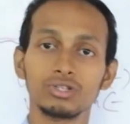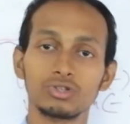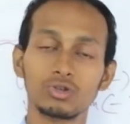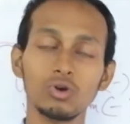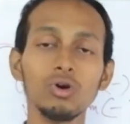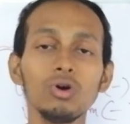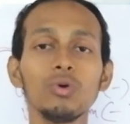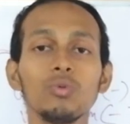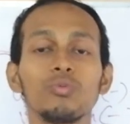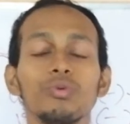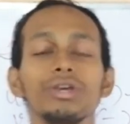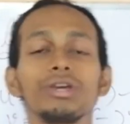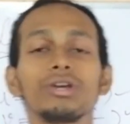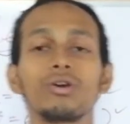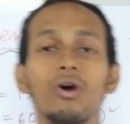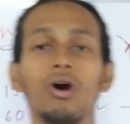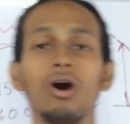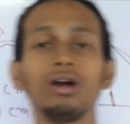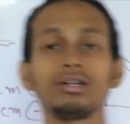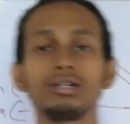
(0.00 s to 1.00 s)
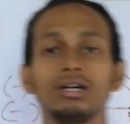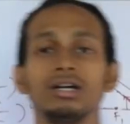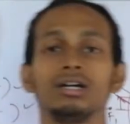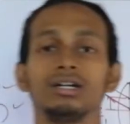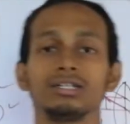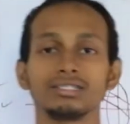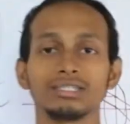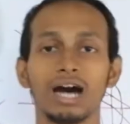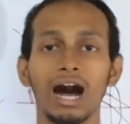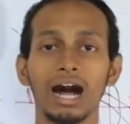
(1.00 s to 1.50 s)
So we
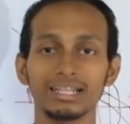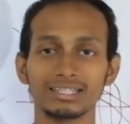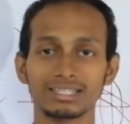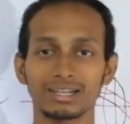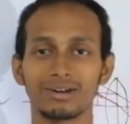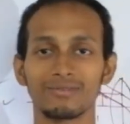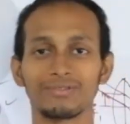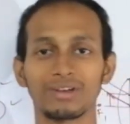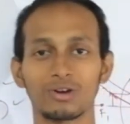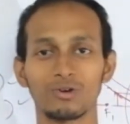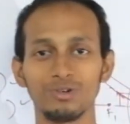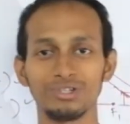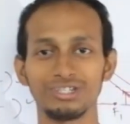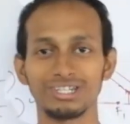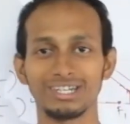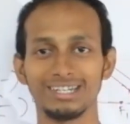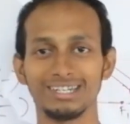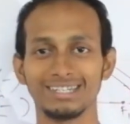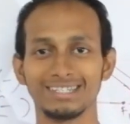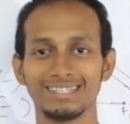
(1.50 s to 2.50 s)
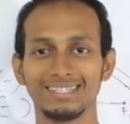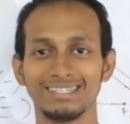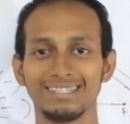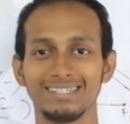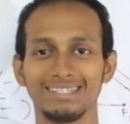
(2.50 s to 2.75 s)
got the answer of the question.